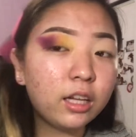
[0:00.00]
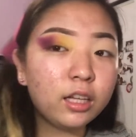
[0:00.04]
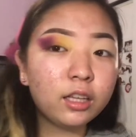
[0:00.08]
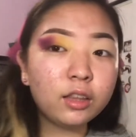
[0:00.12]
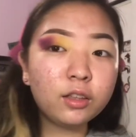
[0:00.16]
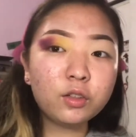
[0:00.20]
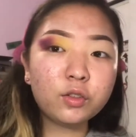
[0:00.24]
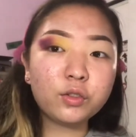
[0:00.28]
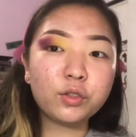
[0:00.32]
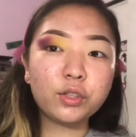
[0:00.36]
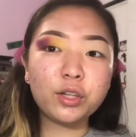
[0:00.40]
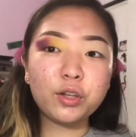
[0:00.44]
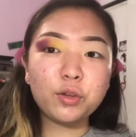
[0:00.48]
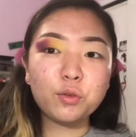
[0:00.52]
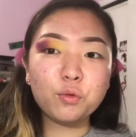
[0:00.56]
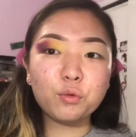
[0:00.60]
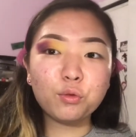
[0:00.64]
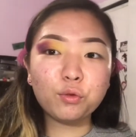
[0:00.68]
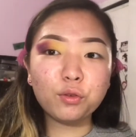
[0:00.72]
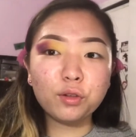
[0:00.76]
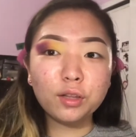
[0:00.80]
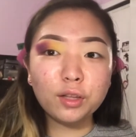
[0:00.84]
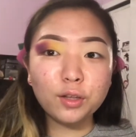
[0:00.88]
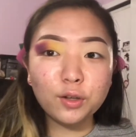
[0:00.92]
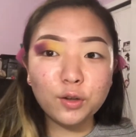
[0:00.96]
and it looks like
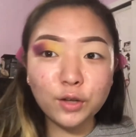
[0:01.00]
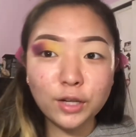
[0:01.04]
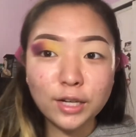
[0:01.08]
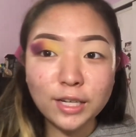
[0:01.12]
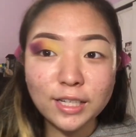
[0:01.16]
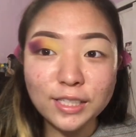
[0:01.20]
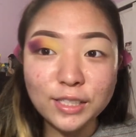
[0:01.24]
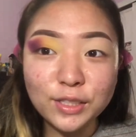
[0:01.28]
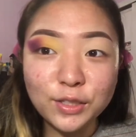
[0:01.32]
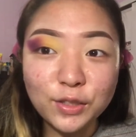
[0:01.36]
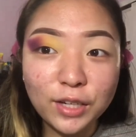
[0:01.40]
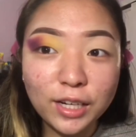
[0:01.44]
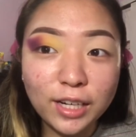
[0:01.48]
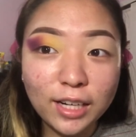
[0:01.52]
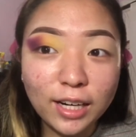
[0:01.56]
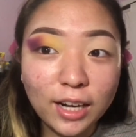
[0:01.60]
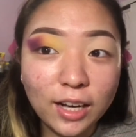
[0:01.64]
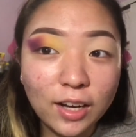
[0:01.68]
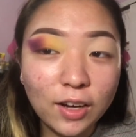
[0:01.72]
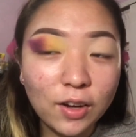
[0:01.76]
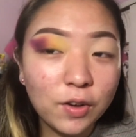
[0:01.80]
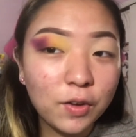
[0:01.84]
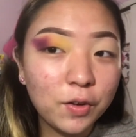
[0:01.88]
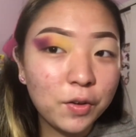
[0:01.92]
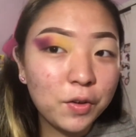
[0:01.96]
really crazy right
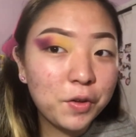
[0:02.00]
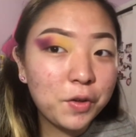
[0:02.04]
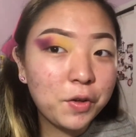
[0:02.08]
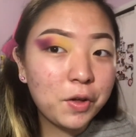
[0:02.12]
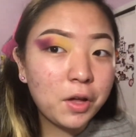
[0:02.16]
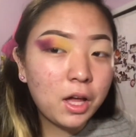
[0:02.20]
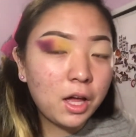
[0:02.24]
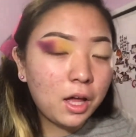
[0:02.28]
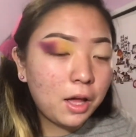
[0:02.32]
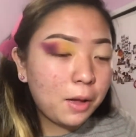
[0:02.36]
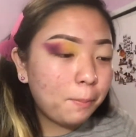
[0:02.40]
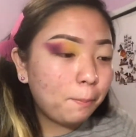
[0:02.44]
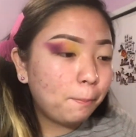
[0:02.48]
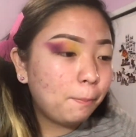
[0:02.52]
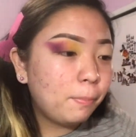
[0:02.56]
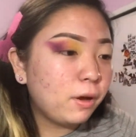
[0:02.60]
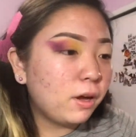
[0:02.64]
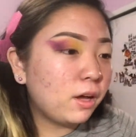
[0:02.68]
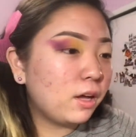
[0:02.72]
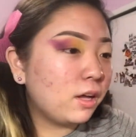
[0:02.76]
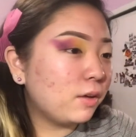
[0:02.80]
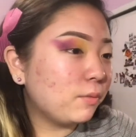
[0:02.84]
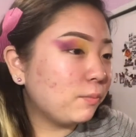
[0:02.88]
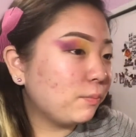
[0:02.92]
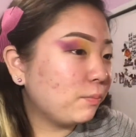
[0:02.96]
now,
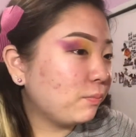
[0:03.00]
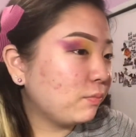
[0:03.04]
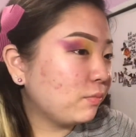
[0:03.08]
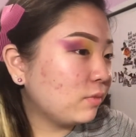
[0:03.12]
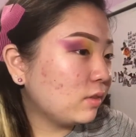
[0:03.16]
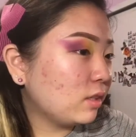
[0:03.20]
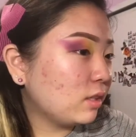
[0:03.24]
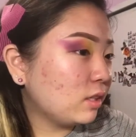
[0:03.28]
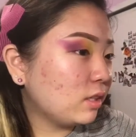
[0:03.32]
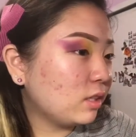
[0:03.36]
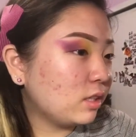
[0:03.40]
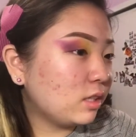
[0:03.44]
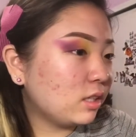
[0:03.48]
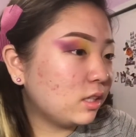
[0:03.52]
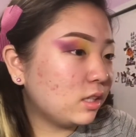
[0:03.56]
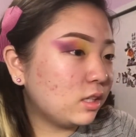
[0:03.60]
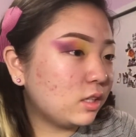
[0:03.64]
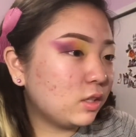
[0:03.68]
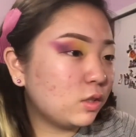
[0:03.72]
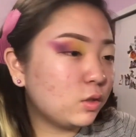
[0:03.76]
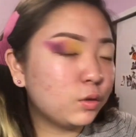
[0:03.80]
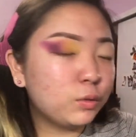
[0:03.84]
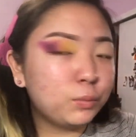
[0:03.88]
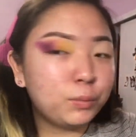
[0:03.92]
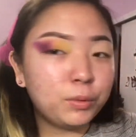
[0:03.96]
but
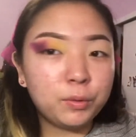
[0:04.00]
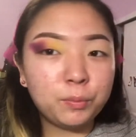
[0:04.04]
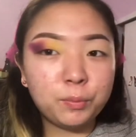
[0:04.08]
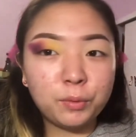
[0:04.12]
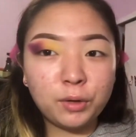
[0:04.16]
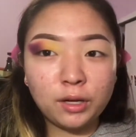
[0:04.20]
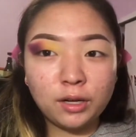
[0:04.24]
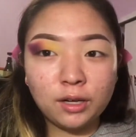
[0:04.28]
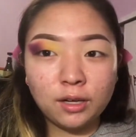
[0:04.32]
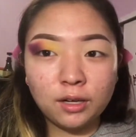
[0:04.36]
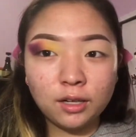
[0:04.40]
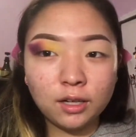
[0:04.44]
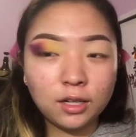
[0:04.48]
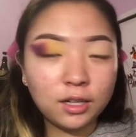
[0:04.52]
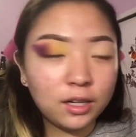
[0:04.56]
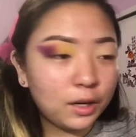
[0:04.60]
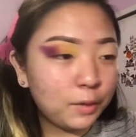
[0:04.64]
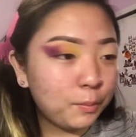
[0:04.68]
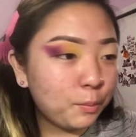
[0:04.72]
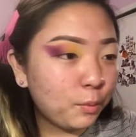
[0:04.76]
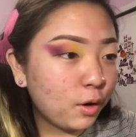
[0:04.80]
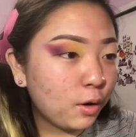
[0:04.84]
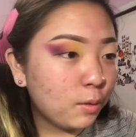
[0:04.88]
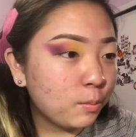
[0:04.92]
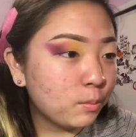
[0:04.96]
it'll be better, I
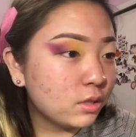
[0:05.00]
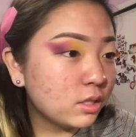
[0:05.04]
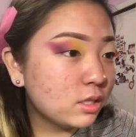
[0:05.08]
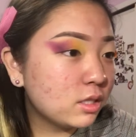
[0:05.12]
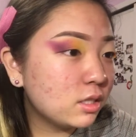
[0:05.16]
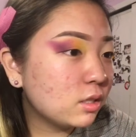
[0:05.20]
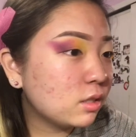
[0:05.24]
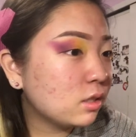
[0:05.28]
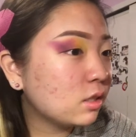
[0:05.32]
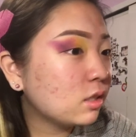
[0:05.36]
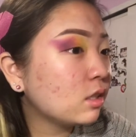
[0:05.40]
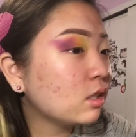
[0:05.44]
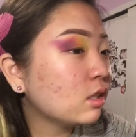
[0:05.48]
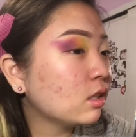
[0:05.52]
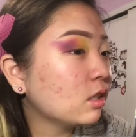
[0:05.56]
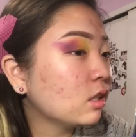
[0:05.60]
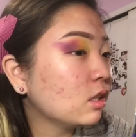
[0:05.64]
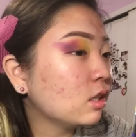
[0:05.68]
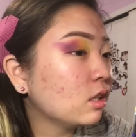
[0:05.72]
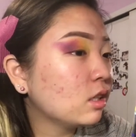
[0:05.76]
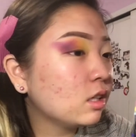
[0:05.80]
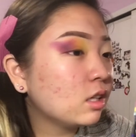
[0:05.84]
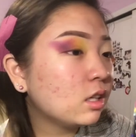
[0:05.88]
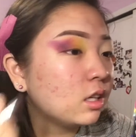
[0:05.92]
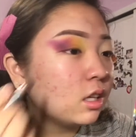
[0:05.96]
promise.
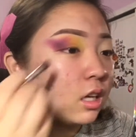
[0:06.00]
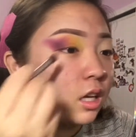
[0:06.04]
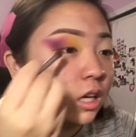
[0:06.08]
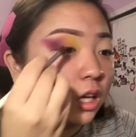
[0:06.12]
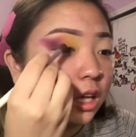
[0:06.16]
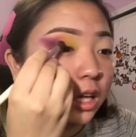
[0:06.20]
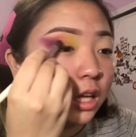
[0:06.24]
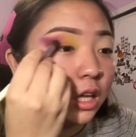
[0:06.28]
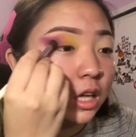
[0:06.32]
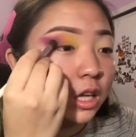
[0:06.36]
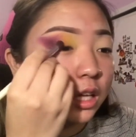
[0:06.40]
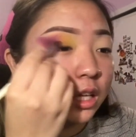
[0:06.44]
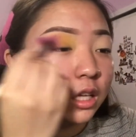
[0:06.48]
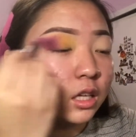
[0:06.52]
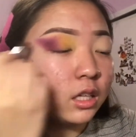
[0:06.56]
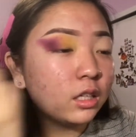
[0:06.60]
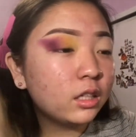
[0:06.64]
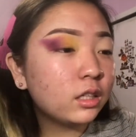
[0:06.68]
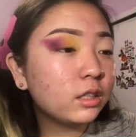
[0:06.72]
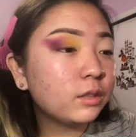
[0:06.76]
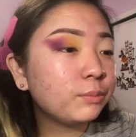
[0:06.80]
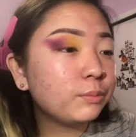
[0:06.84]
And